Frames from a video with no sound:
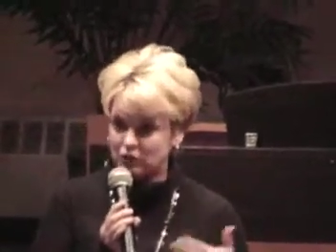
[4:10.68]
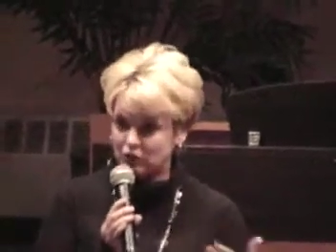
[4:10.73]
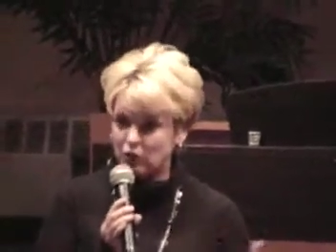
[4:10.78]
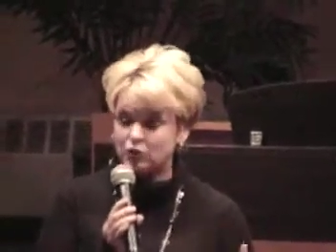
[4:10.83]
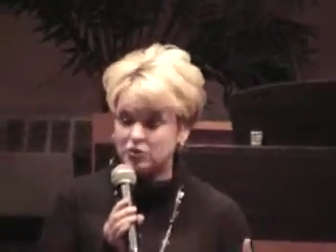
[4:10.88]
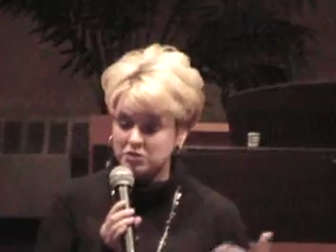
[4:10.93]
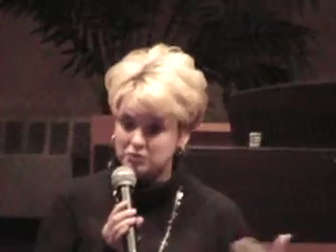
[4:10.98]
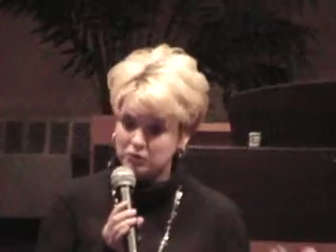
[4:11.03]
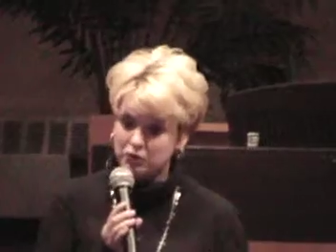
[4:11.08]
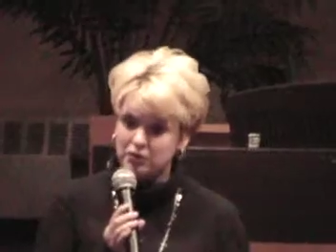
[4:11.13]
going to
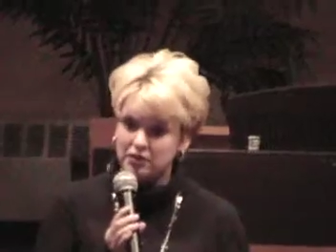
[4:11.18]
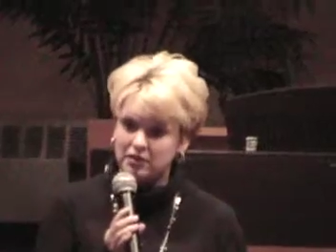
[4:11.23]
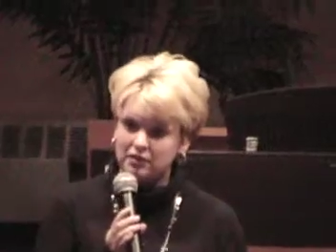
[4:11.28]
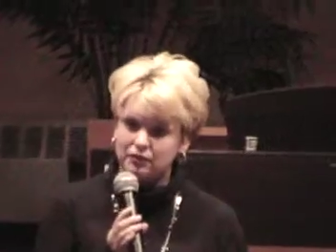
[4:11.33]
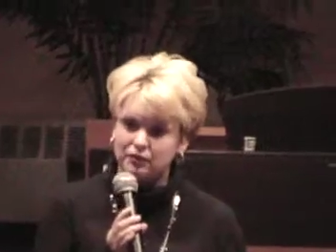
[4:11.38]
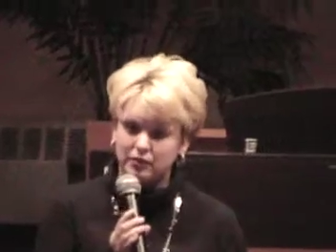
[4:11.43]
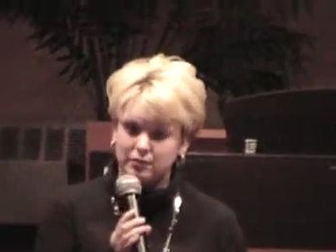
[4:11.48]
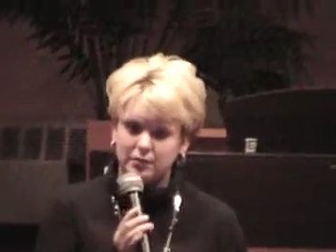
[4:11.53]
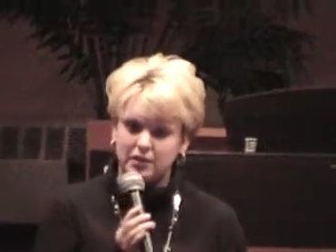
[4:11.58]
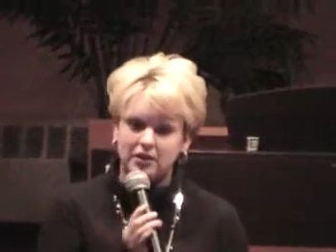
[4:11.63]
go
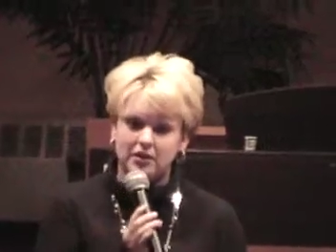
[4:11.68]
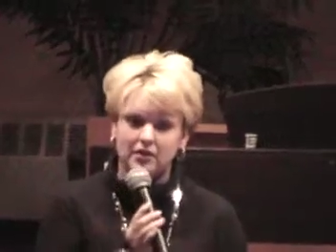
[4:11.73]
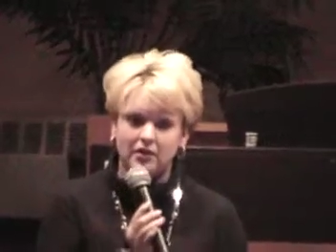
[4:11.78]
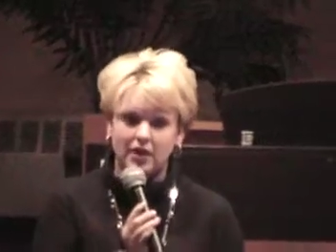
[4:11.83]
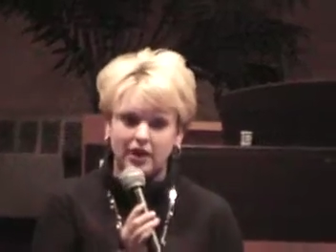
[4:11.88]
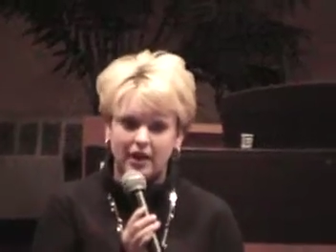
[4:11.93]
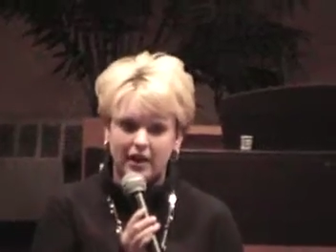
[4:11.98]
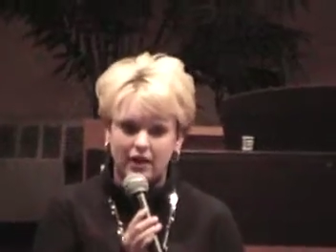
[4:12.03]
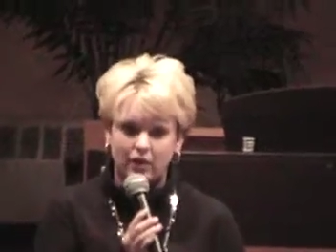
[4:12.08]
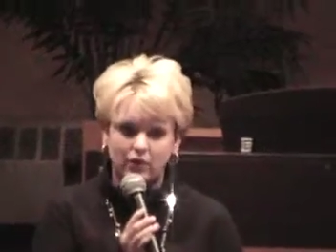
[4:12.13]
smoothly from
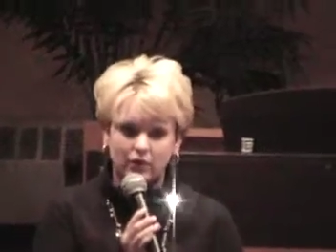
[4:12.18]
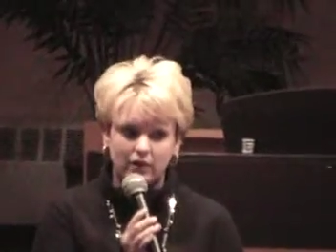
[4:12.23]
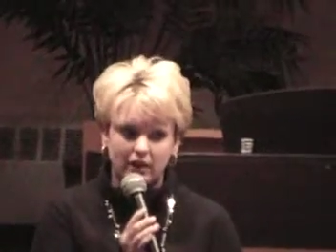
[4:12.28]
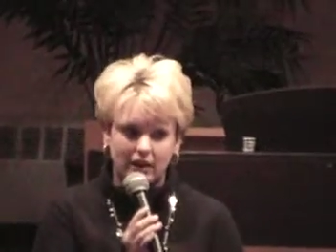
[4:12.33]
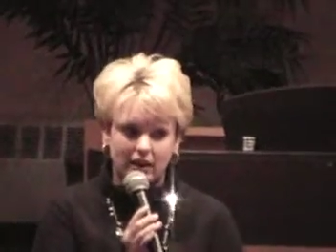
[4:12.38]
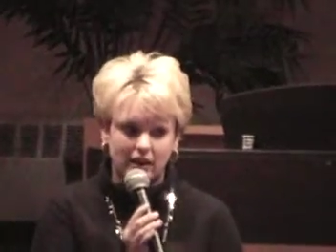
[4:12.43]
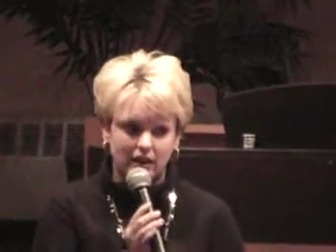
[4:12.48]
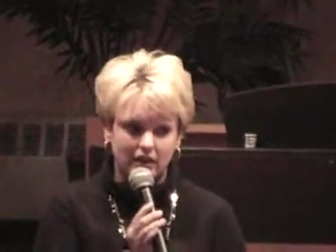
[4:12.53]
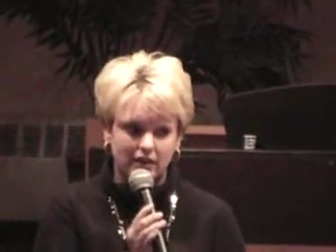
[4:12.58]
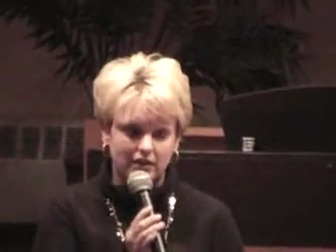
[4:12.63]
here on
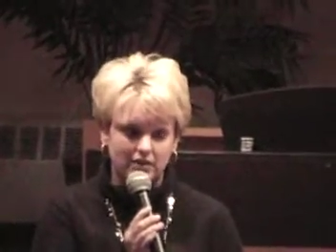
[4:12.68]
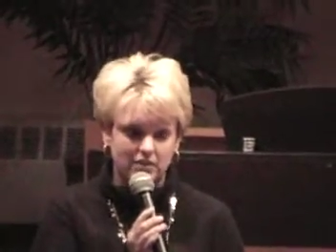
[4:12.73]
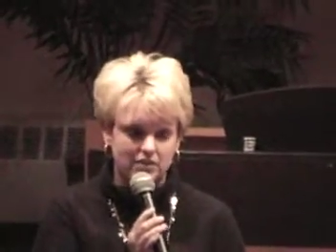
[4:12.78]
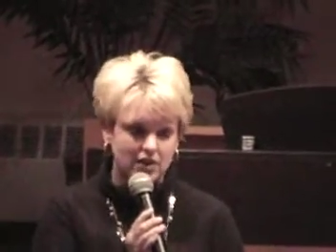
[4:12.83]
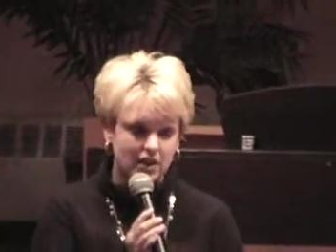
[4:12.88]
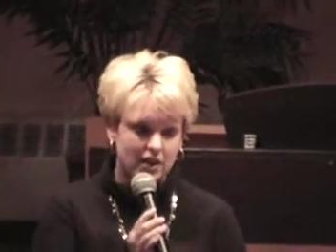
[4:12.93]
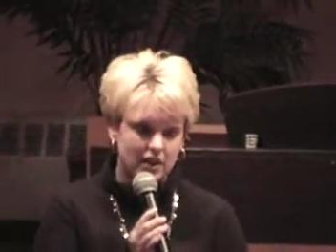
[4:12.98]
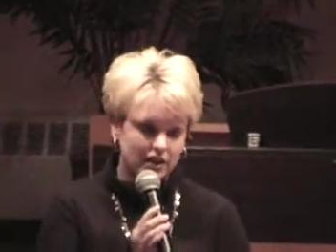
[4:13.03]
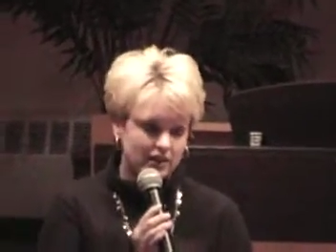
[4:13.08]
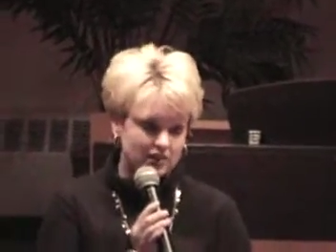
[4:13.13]
out, and
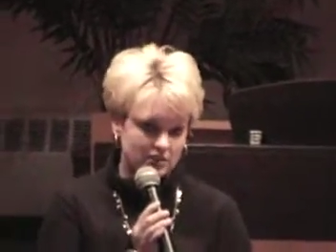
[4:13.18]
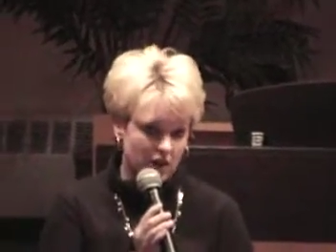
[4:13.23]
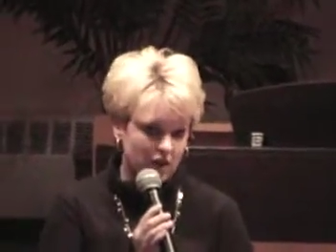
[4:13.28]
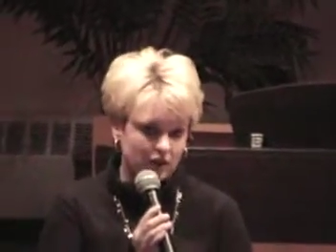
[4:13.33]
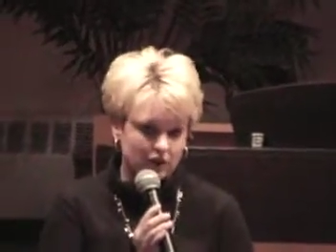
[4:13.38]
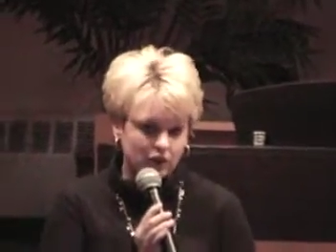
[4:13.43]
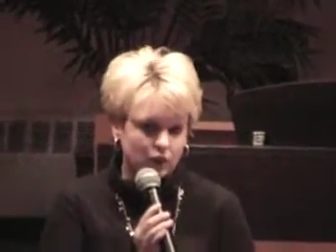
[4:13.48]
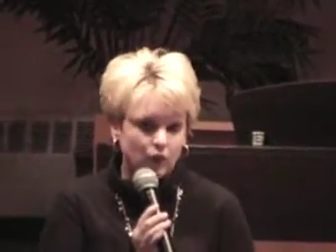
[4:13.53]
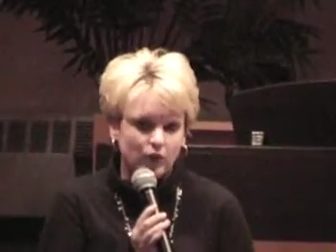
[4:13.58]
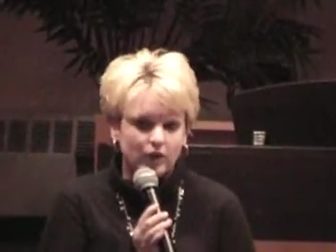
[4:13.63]
it's
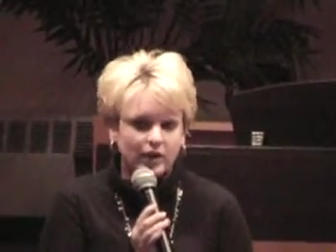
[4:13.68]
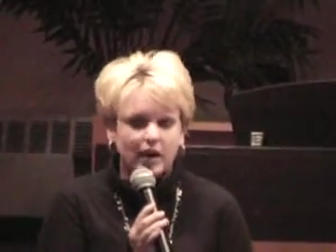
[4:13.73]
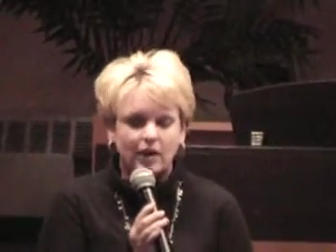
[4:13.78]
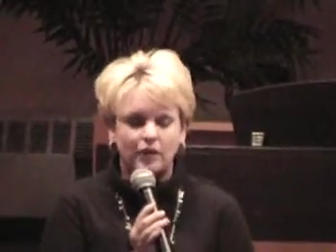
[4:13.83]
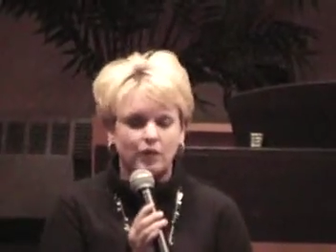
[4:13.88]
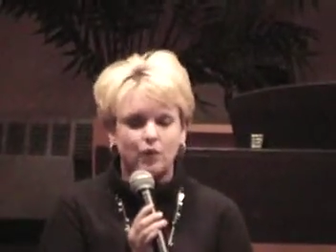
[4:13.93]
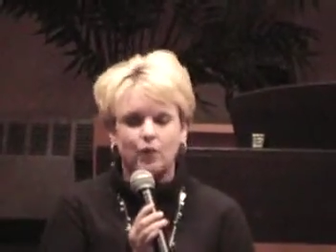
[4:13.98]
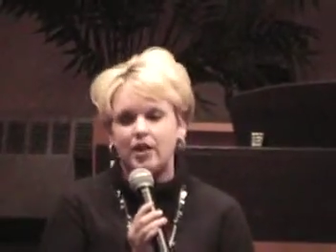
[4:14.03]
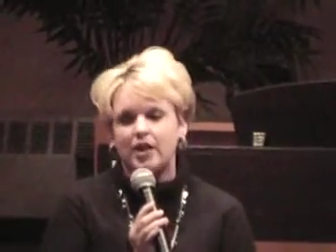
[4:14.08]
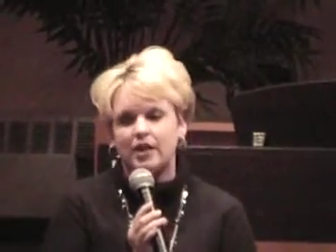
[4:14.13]
all going to work
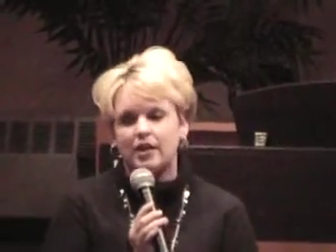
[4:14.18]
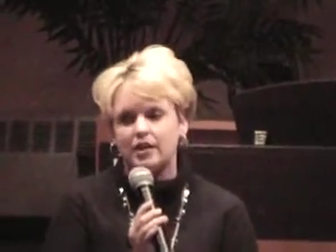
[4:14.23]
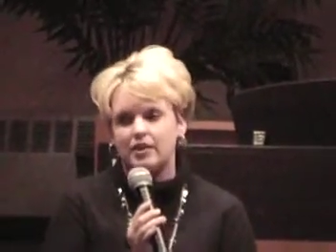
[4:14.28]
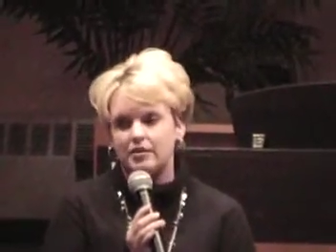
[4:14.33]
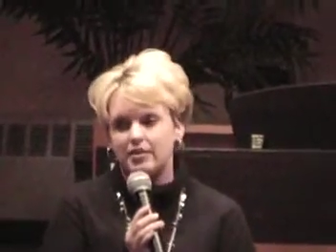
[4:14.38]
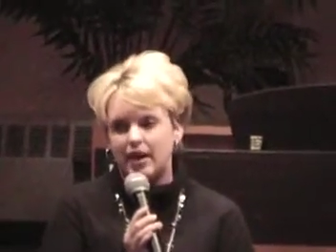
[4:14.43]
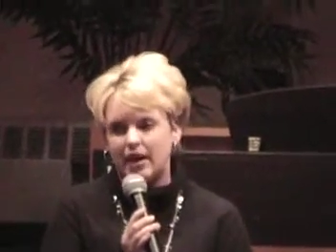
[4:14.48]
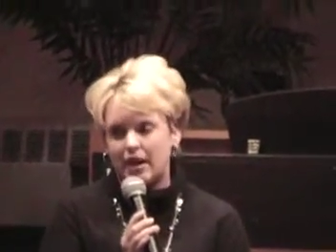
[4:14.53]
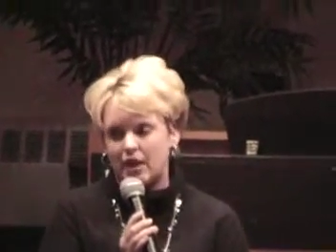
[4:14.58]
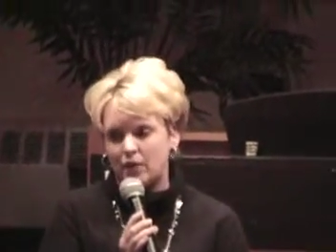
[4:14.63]
out the
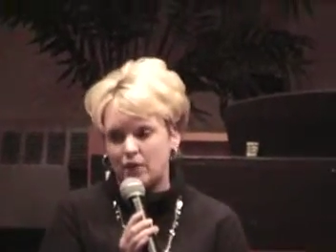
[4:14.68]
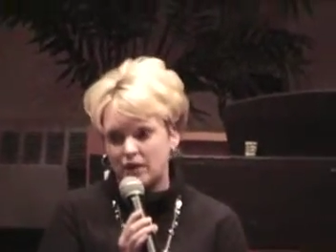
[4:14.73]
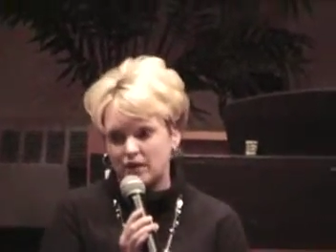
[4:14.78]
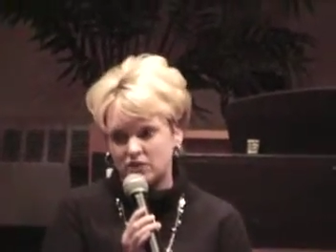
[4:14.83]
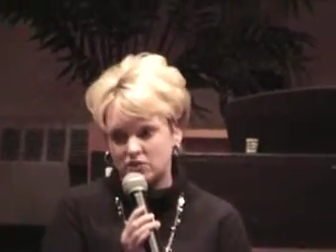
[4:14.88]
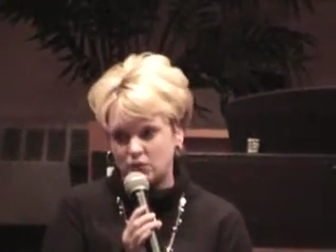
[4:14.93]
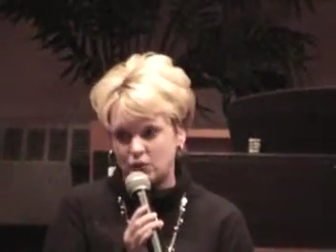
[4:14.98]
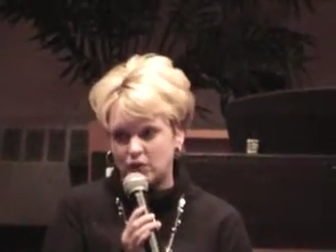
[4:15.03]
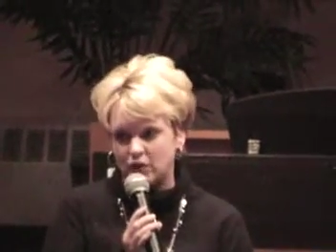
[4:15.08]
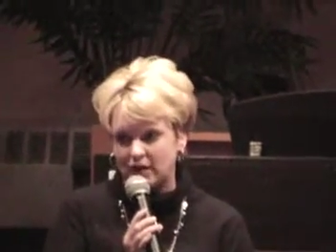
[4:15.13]
way that I
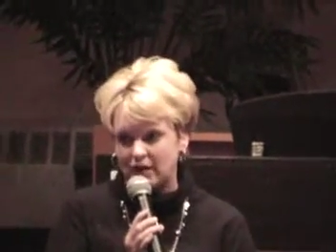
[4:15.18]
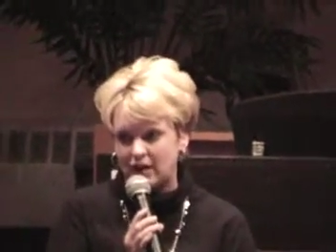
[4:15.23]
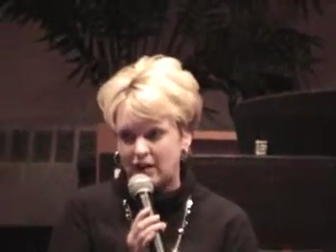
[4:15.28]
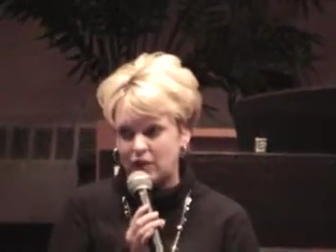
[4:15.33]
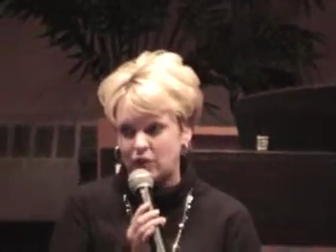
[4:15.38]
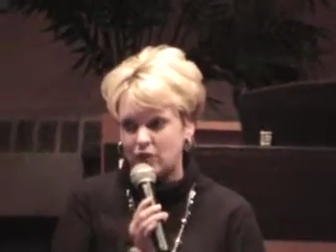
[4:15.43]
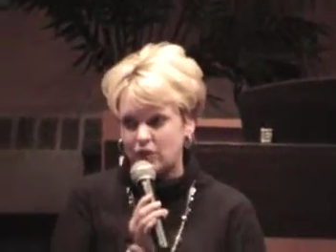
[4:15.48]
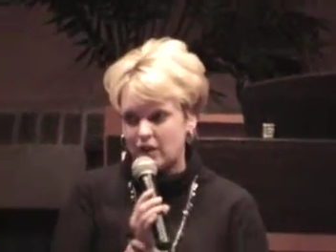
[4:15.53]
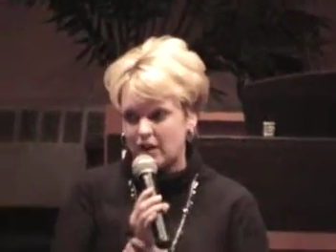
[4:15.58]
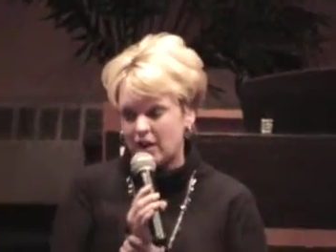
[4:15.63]
want it to work
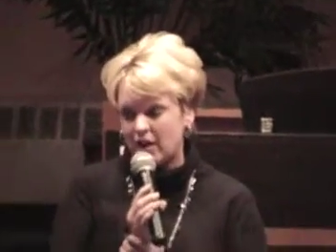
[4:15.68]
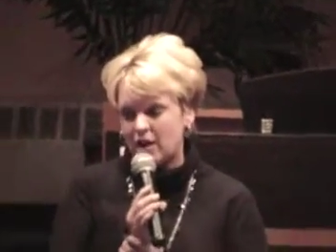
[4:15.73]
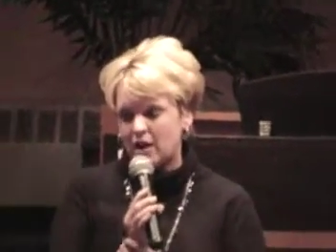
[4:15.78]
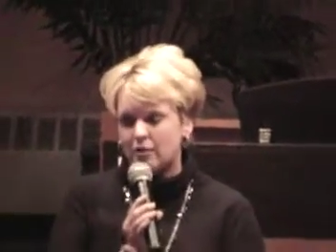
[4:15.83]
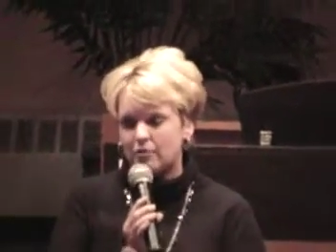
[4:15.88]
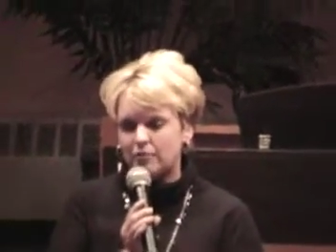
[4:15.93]
out.